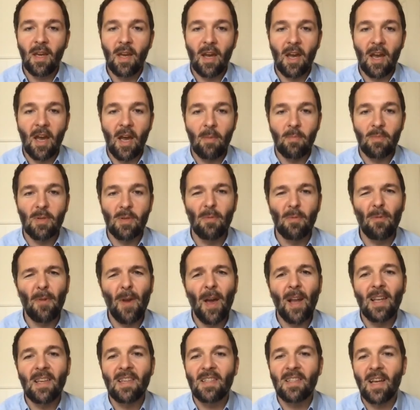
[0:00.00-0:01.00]
some
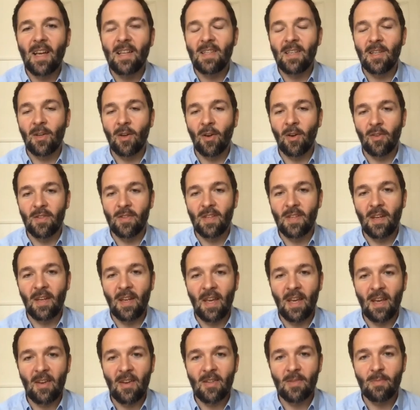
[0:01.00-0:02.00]
fairly static
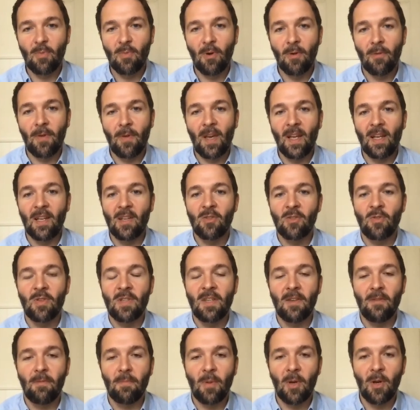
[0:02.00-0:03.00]
content here. It's more for
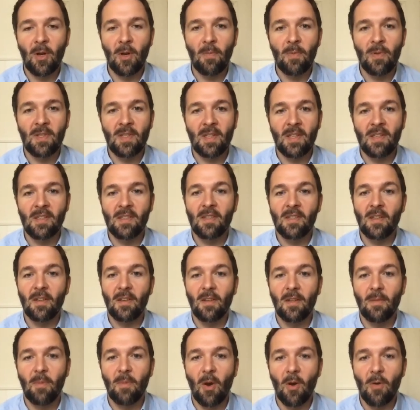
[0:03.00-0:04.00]
illustrative purposes
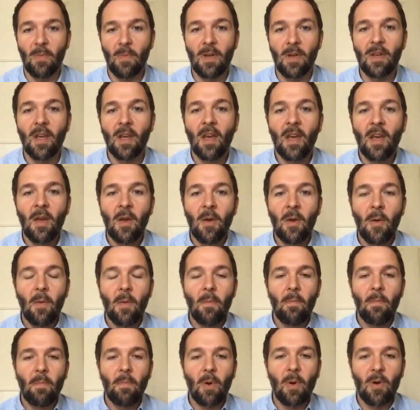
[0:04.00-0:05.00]
at the moment,
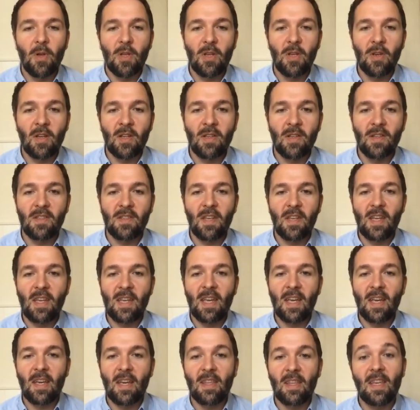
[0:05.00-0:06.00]
but you can
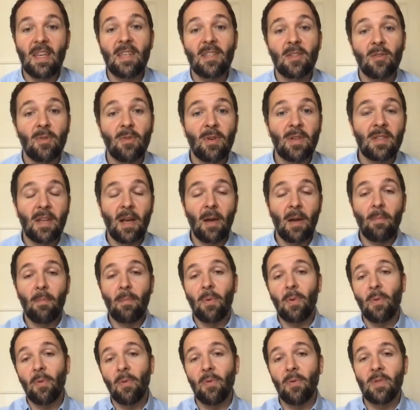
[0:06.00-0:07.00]
see here, these are
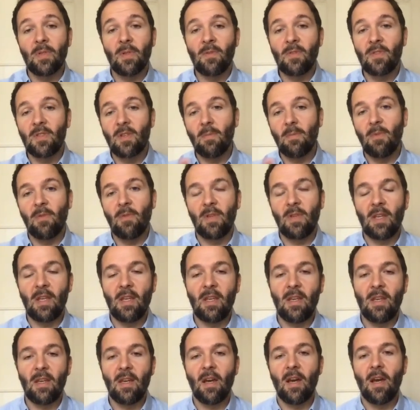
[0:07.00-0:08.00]
examples of some of
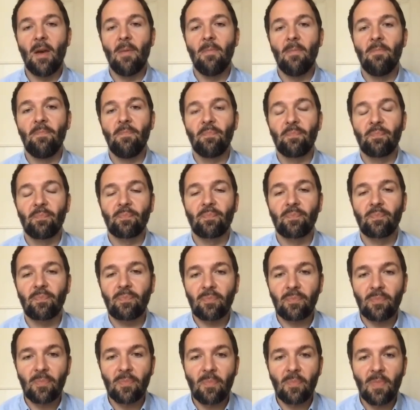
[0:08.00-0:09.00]
the
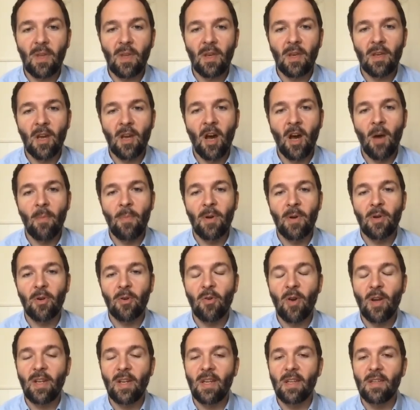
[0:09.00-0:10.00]
carbon
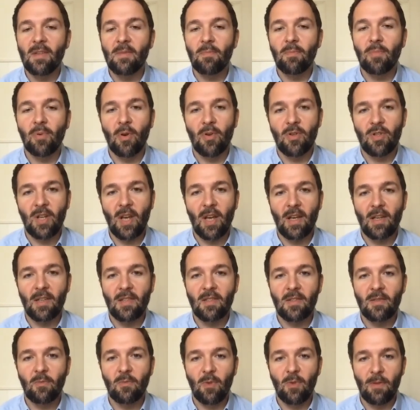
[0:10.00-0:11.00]
credit
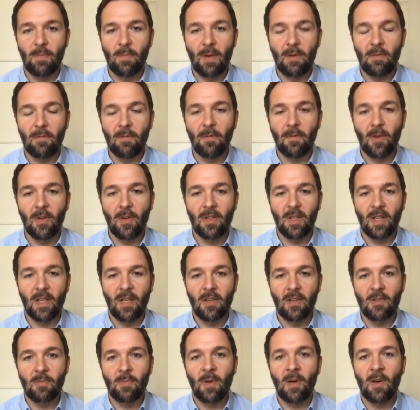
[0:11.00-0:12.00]
projects we've been
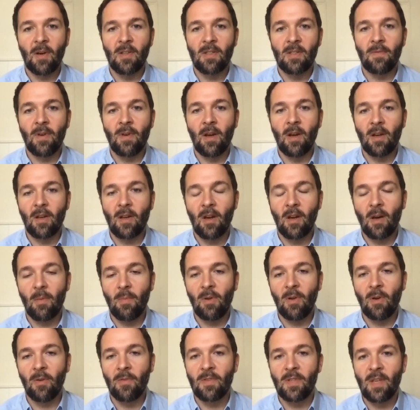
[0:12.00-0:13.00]
funding as part of our
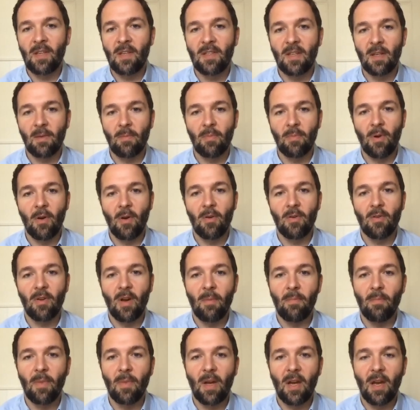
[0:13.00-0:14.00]
carbon offsetting
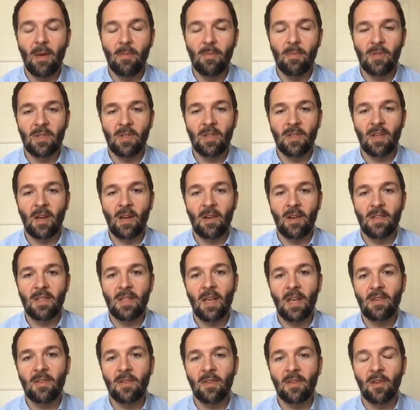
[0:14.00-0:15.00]
program, just to kind of
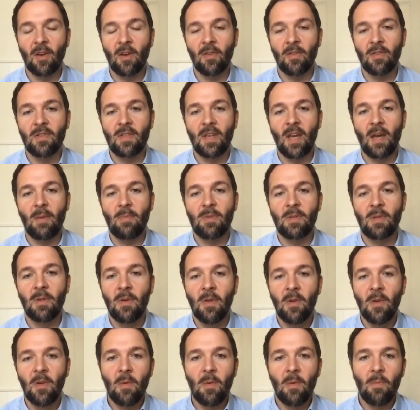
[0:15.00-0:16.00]
test the concepts.
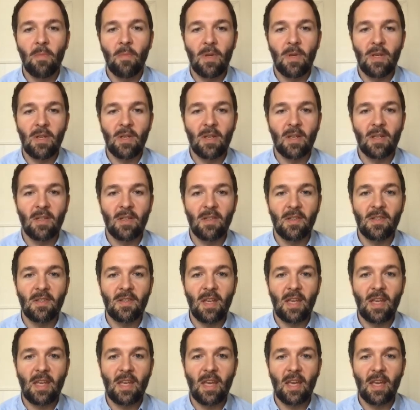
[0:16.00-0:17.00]
But you can
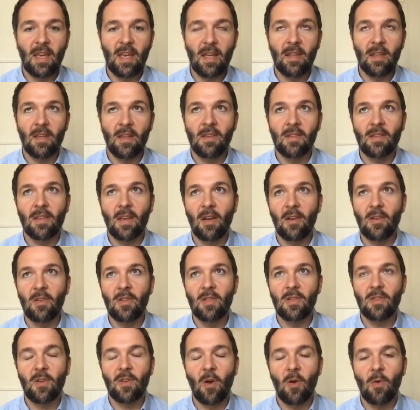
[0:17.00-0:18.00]
see here, there's kind of
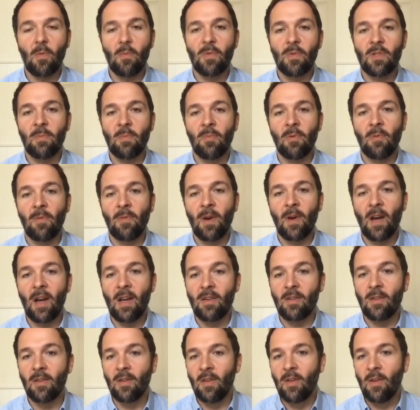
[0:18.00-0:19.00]
scope to
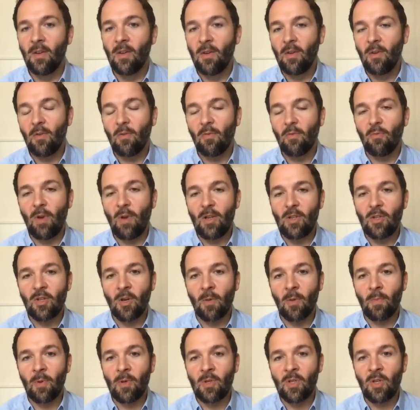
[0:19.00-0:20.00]
provide rich
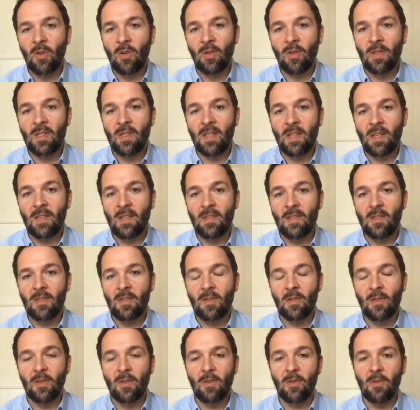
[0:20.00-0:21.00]
opportunities
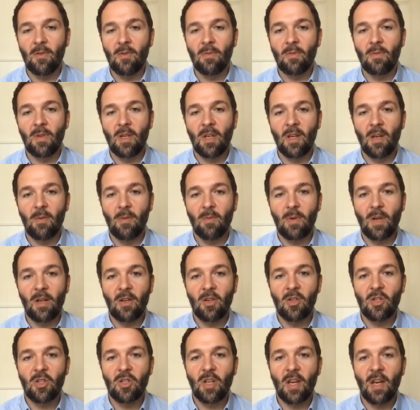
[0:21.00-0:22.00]
to,
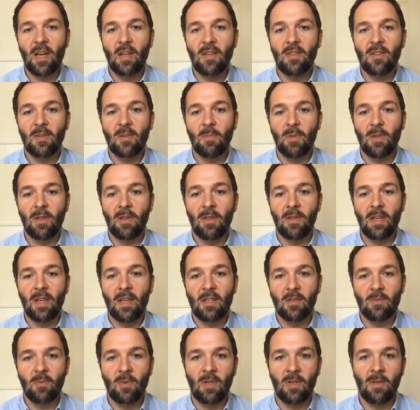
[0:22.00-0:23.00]
kind of share some of the
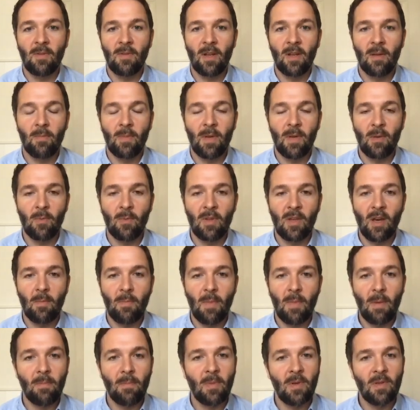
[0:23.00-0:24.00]
things we're developing with our
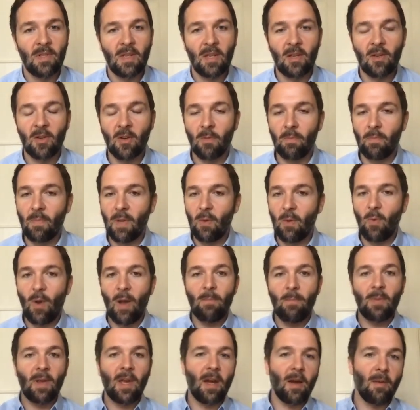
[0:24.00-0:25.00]
members. It could be
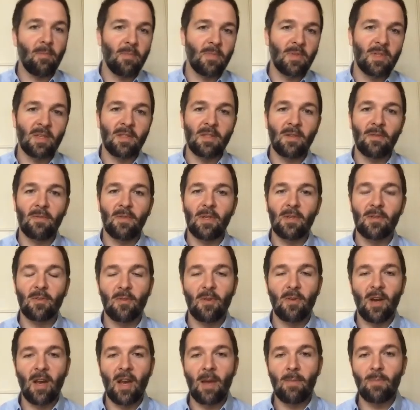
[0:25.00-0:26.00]
webcams, as I've
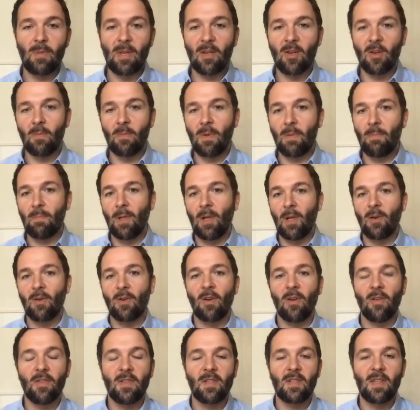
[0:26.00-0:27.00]
described. It could be
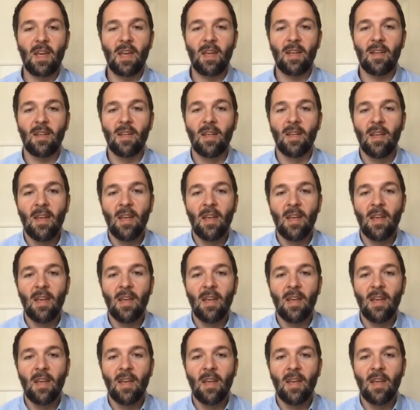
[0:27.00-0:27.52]
blog content.